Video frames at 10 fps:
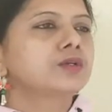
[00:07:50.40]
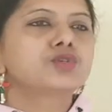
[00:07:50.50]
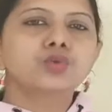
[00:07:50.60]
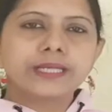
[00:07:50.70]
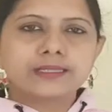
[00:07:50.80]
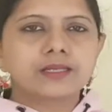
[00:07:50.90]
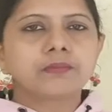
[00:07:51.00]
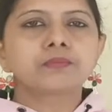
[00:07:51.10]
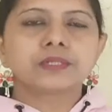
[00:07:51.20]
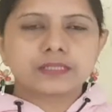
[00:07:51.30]
Two
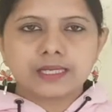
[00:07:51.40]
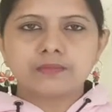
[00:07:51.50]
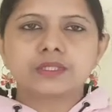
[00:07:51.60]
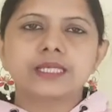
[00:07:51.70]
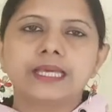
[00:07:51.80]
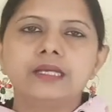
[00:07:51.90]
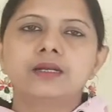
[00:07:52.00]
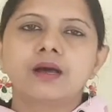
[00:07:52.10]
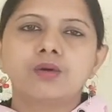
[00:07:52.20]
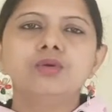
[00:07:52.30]
examples I am
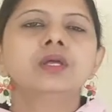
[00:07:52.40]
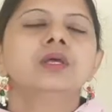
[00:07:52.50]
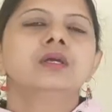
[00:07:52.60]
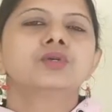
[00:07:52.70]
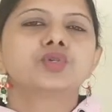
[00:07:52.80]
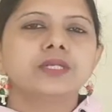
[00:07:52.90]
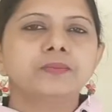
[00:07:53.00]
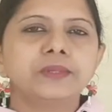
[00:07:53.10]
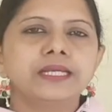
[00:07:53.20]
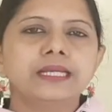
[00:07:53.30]
saying now.
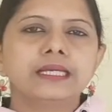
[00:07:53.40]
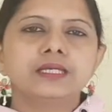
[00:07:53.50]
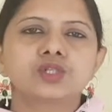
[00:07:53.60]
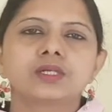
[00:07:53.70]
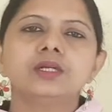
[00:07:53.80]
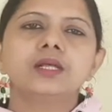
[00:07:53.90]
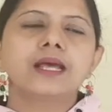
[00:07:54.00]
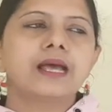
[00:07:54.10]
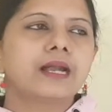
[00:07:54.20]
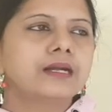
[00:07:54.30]
Drip
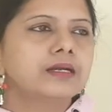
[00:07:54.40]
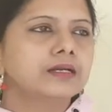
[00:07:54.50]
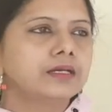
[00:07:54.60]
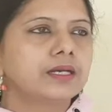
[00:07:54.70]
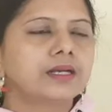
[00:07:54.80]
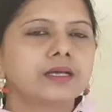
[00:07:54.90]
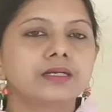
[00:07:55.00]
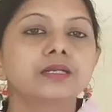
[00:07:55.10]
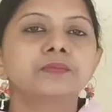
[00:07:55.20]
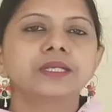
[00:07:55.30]
irrigation, and in
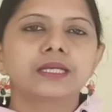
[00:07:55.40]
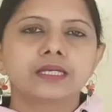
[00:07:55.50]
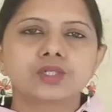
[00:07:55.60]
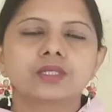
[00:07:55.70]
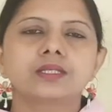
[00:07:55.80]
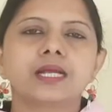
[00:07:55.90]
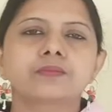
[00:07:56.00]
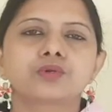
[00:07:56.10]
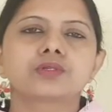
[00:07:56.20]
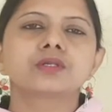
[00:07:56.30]
our drip irrigation,
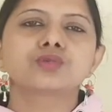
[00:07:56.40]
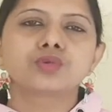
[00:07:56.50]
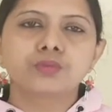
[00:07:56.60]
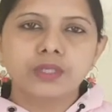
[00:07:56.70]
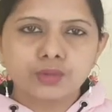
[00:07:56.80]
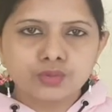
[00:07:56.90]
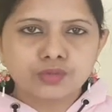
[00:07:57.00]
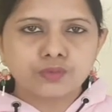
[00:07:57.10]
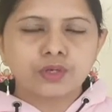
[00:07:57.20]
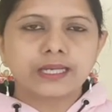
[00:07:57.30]
that process would be
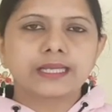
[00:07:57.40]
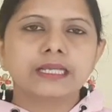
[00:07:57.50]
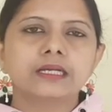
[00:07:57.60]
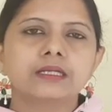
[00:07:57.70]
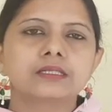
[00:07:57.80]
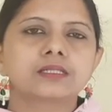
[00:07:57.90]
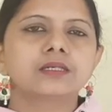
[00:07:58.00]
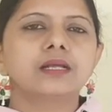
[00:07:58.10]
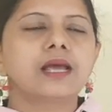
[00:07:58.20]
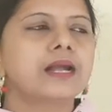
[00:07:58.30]
used for agriculture,
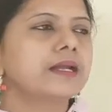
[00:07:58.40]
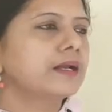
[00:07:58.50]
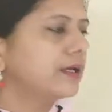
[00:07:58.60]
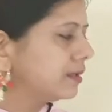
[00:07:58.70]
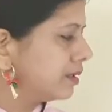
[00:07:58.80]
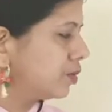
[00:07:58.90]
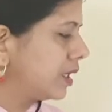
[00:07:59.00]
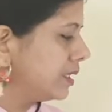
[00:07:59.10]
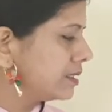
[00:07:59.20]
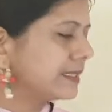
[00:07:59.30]
and another
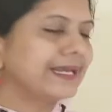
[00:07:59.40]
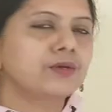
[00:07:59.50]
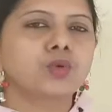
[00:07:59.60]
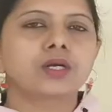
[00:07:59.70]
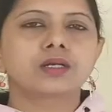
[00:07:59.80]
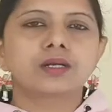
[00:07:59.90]
one is rainwater